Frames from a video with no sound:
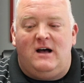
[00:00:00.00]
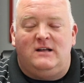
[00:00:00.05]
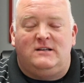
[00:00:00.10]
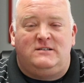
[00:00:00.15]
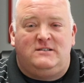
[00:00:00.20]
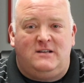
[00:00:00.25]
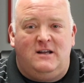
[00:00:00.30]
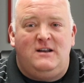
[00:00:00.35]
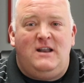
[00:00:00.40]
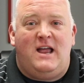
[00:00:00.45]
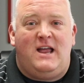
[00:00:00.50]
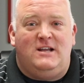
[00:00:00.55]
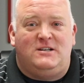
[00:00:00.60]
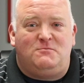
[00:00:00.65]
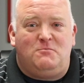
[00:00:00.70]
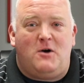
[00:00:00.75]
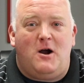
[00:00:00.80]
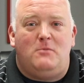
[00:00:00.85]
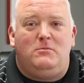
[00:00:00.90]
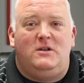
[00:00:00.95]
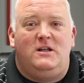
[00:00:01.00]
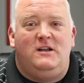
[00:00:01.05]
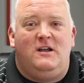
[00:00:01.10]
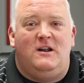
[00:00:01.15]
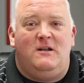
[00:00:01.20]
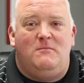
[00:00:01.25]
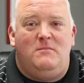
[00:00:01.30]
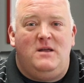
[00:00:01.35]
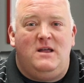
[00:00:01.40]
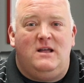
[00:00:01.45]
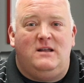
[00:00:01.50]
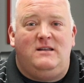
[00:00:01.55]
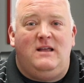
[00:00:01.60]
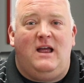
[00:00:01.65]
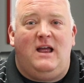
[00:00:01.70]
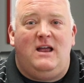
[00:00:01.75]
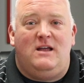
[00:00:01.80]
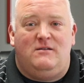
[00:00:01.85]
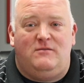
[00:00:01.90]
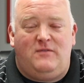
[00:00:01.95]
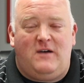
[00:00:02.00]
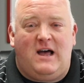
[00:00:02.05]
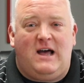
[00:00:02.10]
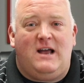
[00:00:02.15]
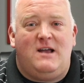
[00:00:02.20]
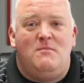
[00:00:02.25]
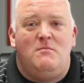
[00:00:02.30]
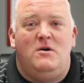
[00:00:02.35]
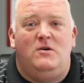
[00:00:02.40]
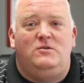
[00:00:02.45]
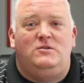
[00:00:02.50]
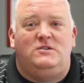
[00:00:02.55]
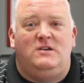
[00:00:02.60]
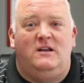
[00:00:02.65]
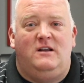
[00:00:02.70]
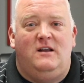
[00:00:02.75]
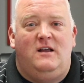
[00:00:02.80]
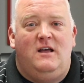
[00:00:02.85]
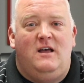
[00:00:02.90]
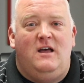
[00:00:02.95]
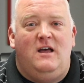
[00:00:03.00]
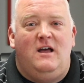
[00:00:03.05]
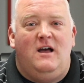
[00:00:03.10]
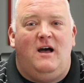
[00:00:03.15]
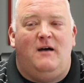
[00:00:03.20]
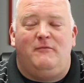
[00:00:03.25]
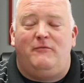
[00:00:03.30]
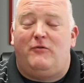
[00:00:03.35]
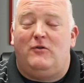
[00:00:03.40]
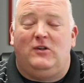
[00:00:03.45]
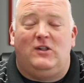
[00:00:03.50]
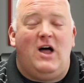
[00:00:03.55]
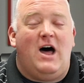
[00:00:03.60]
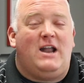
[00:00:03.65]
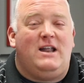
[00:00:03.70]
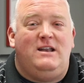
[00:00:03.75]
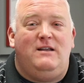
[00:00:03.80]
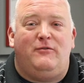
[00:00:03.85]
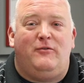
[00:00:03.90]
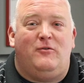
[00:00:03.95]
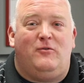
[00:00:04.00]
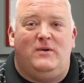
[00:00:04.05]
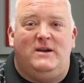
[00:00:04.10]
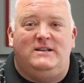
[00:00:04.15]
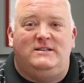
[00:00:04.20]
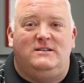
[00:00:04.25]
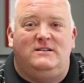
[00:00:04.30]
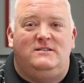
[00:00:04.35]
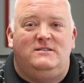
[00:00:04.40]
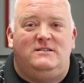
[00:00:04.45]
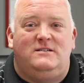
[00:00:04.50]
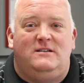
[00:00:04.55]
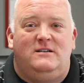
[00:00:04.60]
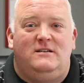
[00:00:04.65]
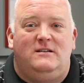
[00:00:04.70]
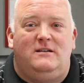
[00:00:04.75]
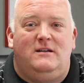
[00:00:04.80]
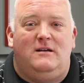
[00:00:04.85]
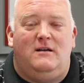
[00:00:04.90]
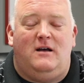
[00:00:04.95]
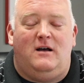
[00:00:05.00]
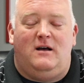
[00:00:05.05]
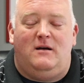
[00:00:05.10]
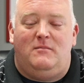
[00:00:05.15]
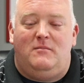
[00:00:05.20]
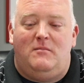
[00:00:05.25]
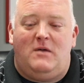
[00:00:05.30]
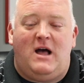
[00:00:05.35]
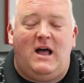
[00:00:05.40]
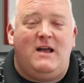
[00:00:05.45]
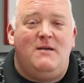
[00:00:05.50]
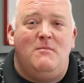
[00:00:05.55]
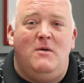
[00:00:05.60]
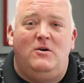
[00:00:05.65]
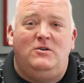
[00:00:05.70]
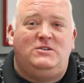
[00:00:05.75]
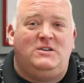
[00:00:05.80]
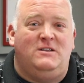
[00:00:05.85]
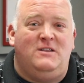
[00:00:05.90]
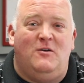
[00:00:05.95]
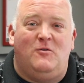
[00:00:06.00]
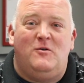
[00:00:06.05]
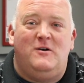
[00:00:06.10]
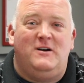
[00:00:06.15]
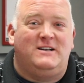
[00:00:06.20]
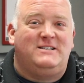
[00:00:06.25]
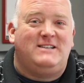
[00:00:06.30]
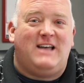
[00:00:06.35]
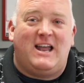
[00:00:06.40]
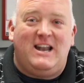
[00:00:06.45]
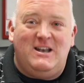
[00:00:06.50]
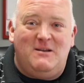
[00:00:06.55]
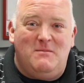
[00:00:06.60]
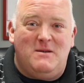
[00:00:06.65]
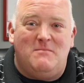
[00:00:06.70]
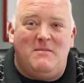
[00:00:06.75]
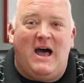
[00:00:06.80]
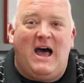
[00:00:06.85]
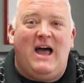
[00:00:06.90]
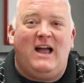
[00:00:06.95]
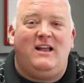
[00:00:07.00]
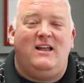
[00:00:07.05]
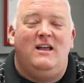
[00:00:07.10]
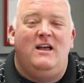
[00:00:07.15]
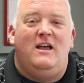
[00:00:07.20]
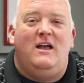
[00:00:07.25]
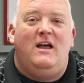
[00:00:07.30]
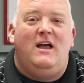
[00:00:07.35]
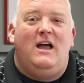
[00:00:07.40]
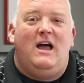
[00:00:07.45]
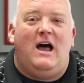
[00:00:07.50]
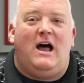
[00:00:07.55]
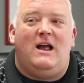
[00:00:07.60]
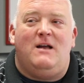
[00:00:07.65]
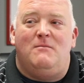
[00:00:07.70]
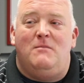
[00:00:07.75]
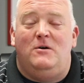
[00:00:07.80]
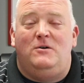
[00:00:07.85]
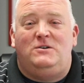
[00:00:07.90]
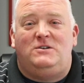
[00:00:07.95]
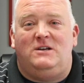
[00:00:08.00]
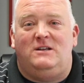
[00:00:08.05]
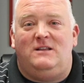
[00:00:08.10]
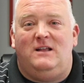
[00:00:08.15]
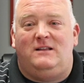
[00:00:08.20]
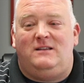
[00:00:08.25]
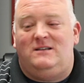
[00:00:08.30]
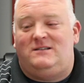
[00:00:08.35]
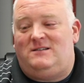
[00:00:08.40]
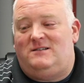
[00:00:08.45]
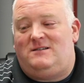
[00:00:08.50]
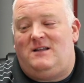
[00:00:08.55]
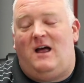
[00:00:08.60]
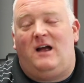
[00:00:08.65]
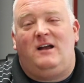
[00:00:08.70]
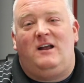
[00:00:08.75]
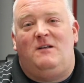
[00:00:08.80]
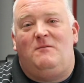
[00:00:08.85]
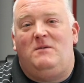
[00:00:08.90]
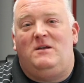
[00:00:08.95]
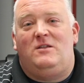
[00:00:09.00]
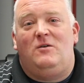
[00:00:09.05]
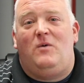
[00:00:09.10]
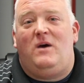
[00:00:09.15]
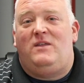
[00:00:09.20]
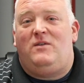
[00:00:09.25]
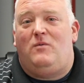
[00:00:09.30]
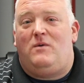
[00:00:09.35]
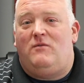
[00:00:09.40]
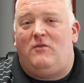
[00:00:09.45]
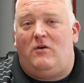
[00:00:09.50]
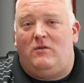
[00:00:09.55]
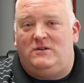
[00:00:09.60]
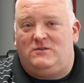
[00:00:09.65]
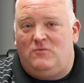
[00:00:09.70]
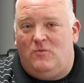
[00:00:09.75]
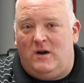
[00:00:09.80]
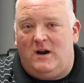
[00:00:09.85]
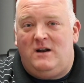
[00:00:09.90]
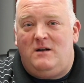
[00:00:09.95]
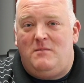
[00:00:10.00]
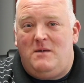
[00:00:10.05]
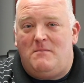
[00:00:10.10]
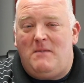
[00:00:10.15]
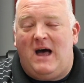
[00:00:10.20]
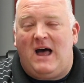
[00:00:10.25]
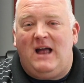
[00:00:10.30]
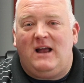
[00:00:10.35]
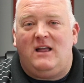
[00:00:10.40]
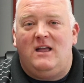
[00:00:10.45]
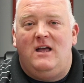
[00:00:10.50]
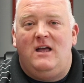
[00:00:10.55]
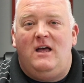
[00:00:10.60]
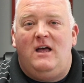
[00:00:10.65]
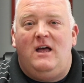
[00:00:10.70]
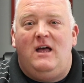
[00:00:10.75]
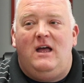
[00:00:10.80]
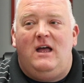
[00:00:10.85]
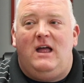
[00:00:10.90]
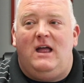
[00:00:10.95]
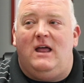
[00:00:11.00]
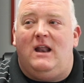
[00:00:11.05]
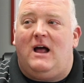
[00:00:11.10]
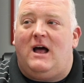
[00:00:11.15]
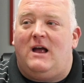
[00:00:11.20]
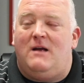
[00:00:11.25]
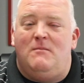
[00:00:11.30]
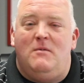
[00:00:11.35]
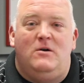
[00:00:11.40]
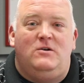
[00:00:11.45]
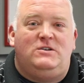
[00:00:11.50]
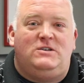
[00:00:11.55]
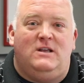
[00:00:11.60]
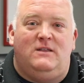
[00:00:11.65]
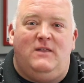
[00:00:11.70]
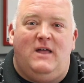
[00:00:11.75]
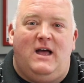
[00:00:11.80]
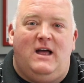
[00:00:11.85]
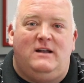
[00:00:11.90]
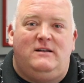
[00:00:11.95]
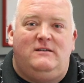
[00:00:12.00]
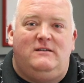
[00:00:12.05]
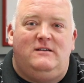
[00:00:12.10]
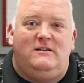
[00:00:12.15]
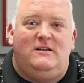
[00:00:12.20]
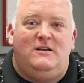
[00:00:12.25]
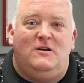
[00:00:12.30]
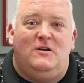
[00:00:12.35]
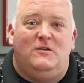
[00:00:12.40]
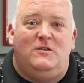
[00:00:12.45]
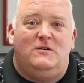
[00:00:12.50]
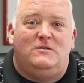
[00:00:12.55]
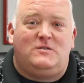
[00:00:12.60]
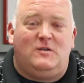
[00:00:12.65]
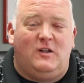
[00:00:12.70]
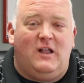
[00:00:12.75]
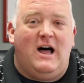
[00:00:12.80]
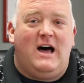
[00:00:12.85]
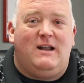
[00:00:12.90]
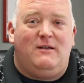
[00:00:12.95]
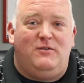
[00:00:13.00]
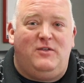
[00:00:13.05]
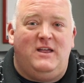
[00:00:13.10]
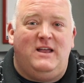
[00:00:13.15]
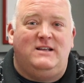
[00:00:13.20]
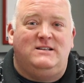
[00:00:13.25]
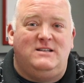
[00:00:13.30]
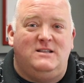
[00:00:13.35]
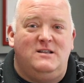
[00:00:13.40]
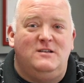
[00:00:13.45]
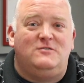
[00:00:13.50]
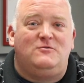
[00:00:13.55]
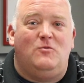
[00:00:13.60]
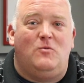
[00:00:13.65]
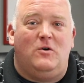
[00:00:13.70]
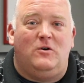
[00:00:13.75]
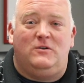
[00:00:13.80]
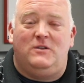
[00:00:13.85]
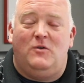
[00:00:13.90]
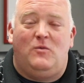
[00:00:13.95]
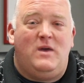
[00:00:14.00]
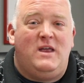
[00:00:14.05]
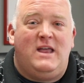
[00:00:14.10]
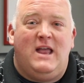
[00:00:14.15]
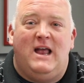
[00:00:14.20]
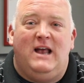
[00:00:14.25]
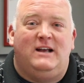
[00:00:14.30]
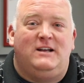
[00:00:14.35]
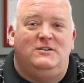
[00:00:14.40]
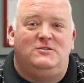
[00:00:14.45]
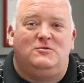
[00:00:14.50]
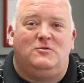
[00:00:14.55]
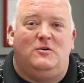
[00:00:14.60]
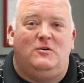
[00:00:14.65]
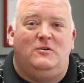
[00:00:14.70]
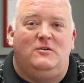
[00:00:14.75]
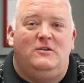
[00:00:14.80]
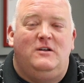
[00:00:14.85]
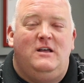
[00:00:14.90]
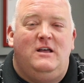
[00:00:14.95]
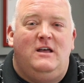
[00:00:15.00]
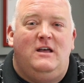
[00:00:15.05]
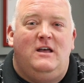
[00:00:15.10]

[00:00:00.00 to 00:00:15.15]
Sunday is probably going to be a day of high emotion for a lot of different reasons. High emotion that we're excited to be back, high emotion that this is not going to be the way that we've always wanted to be back, and high emotion that there's a lot of things in this world that we can't control.